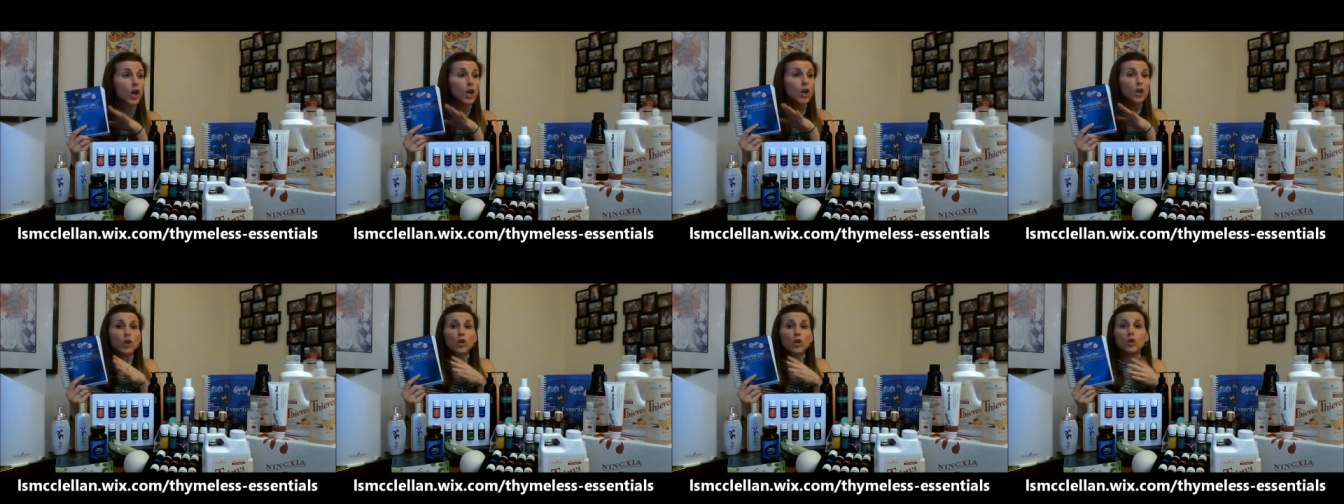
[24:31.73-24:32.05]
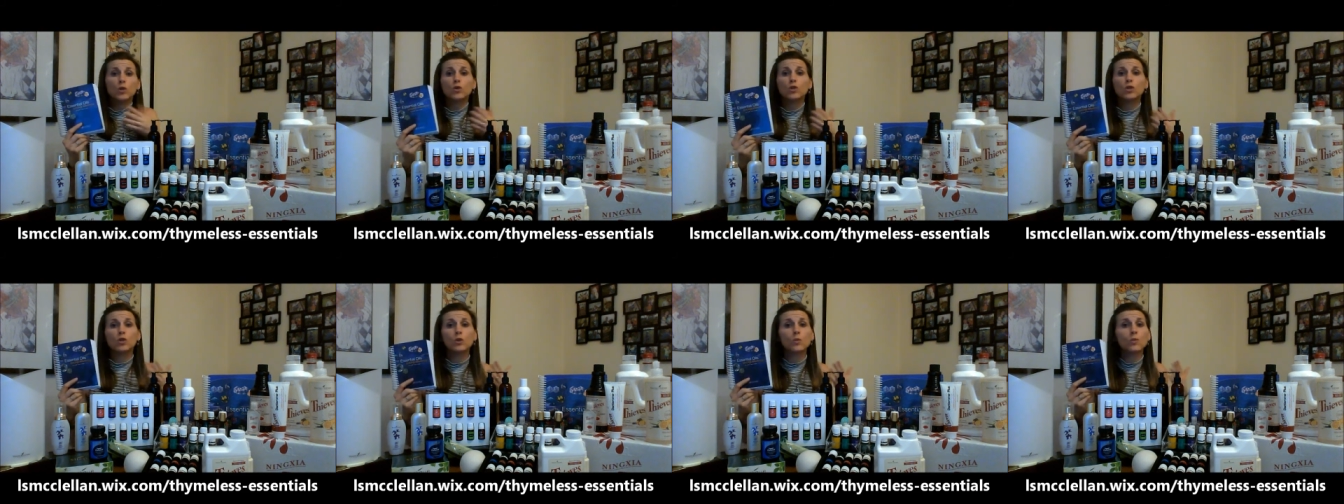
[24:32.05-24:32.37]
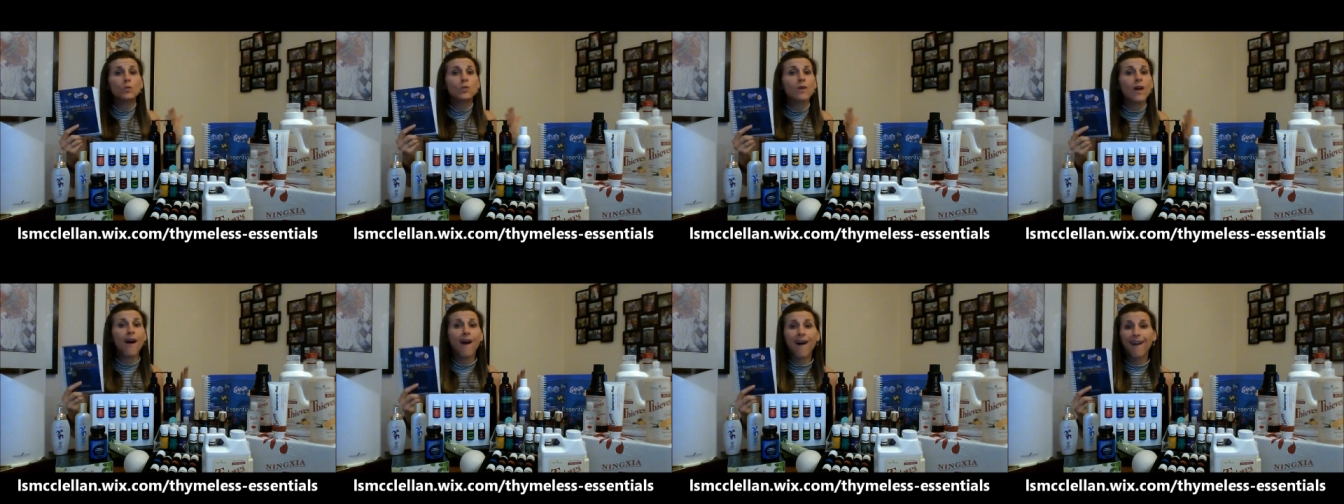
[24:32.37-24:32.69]
You
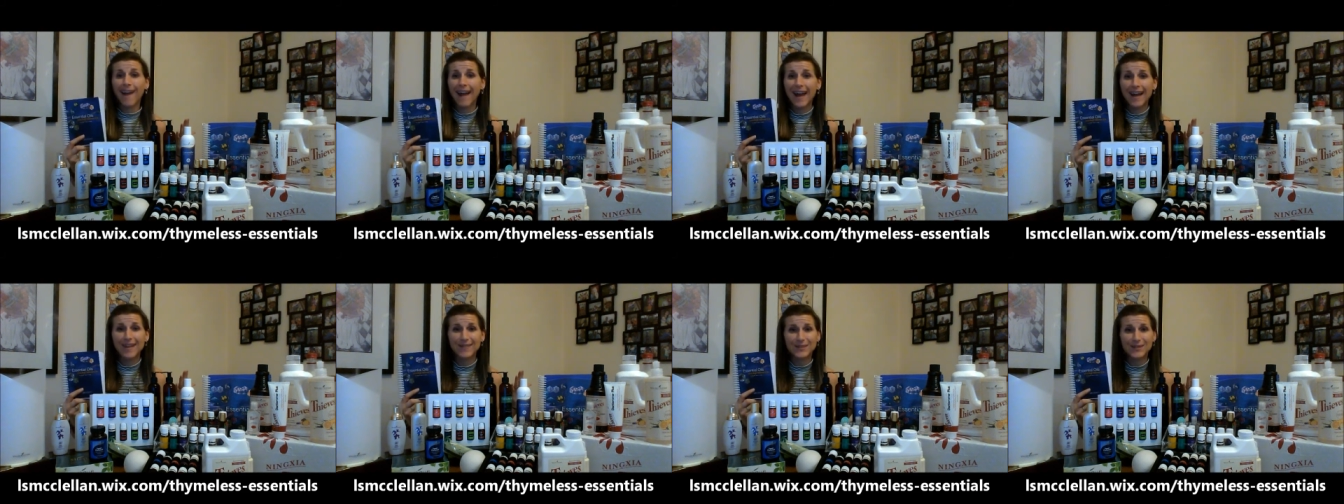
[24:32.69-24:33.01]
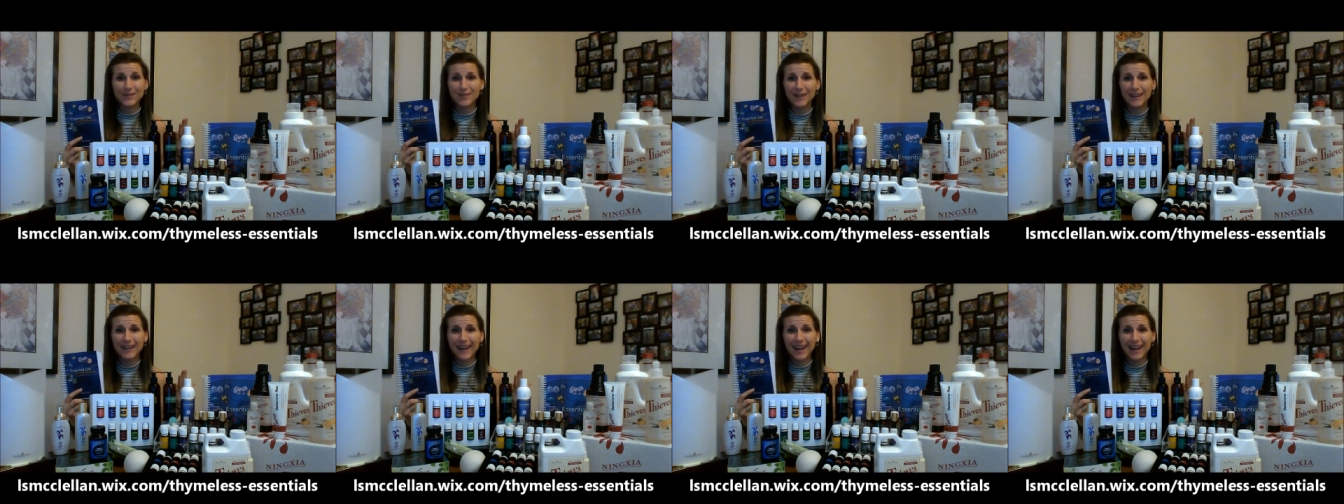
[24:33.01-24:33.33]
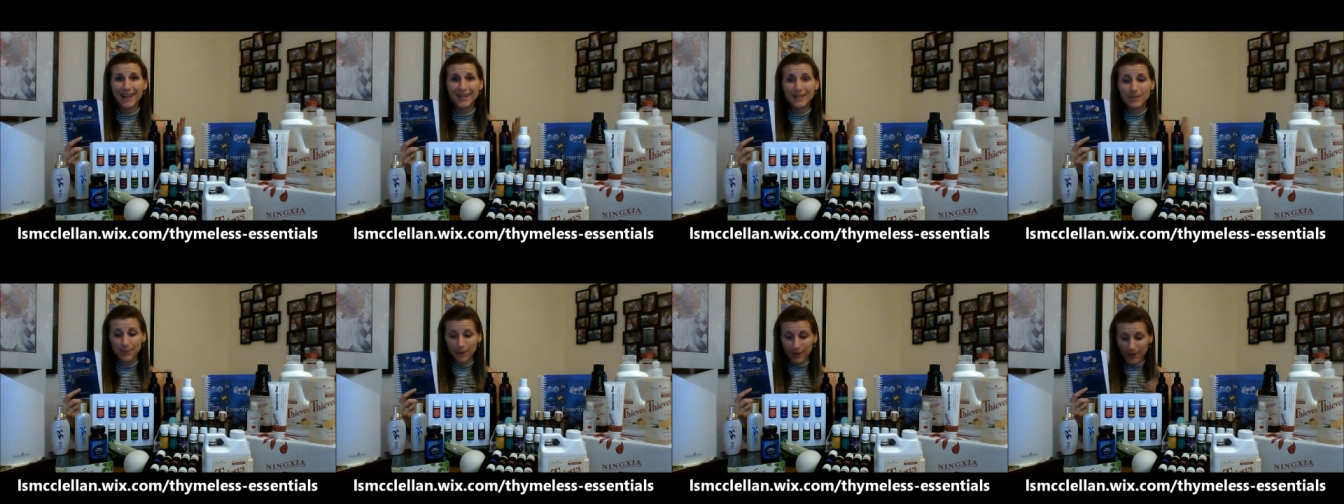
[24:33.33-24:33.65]
do not have to be an
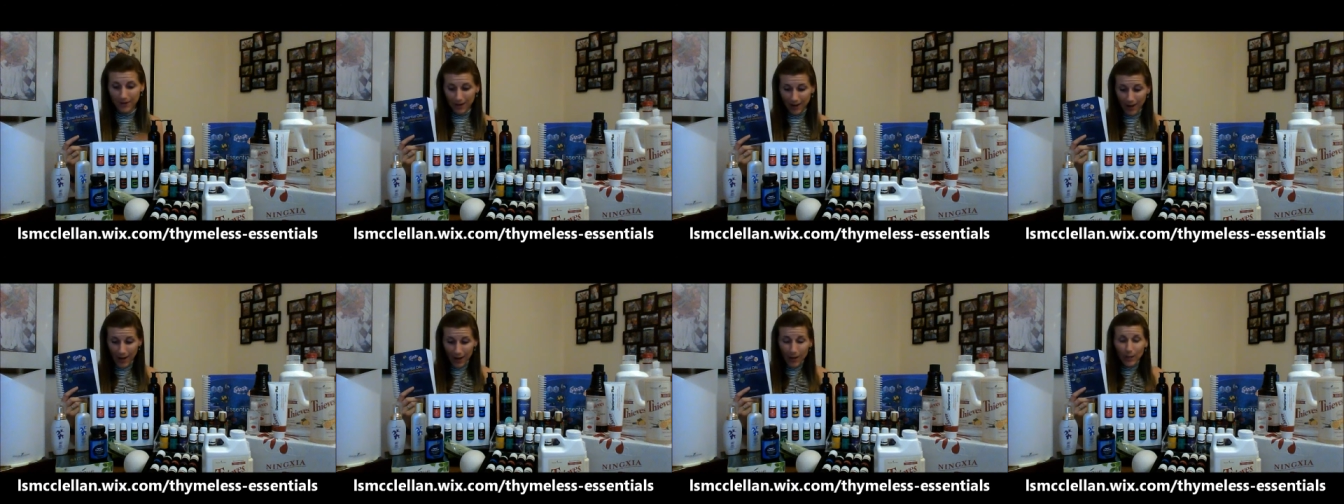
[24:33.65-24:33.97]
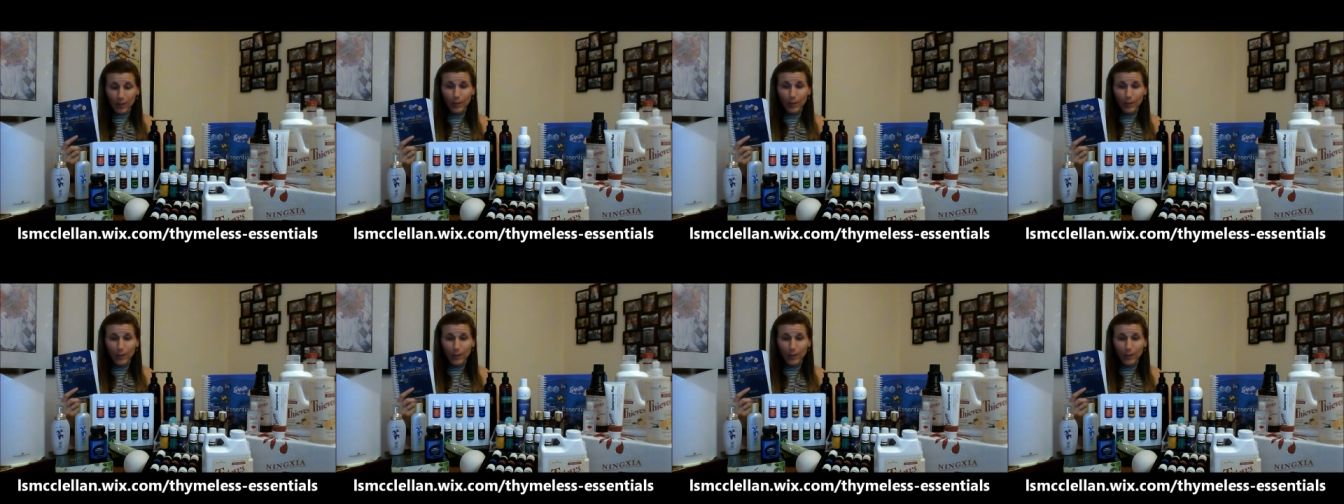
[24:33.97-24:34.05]
expert.